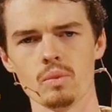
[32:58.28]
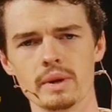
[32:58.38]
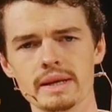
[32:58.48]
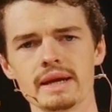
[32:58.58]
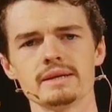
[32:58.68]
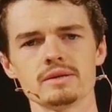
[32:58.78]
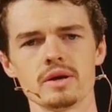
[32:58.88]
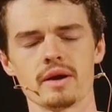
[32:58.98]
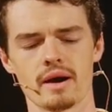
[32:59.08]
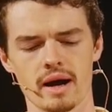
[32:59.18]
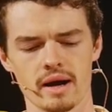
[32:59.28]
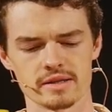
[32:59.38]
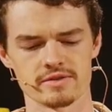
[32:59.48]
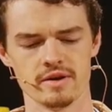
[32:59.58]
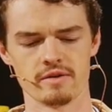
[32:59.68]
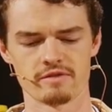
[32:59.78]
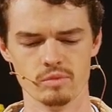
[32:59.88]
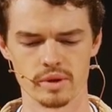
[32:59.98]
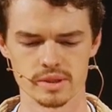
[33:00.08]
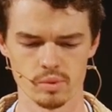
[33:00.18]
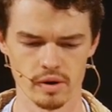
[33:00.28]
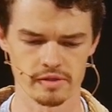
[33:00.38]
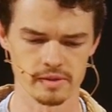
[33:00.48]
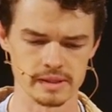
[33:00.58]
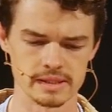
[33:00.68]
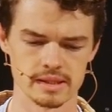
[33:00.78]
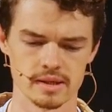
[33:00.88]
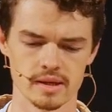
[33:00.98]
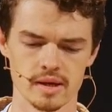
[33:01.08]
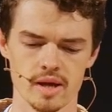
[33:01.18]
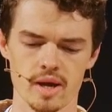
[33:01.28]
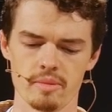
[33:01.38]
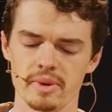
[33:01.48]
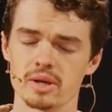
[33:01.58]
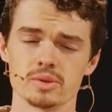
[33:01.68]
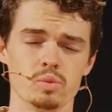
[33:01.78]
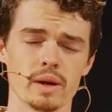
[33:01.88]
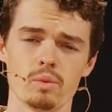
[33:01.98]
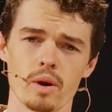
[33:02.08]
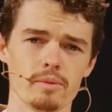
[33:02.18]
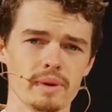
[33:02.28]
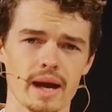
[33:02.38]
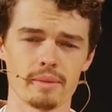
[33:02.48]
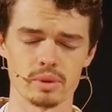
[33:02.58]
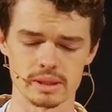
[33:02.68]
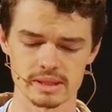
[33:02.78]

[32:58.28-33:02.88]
We need to turn our hearts from what is worthless because we won't be able to